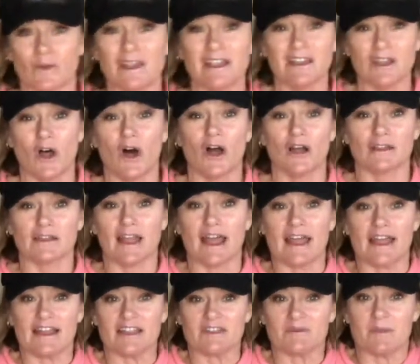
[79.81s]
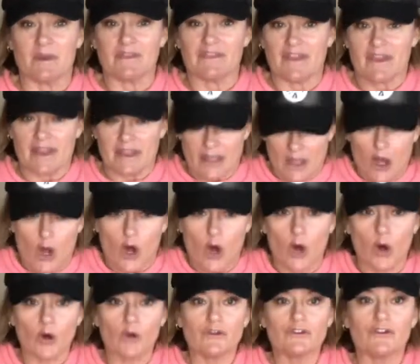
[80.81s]
really long legs, but they
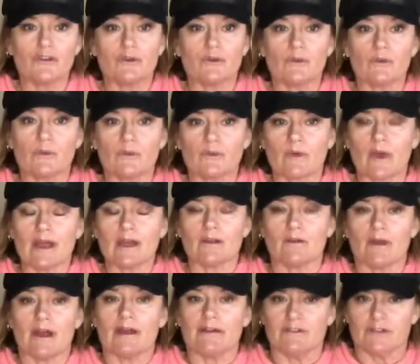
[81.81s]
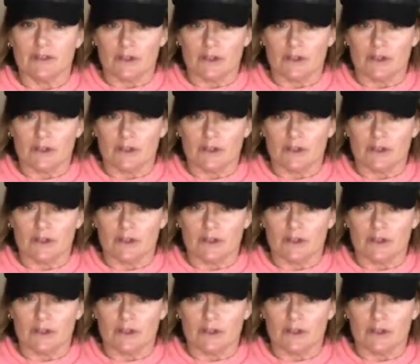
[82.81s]
hold you right around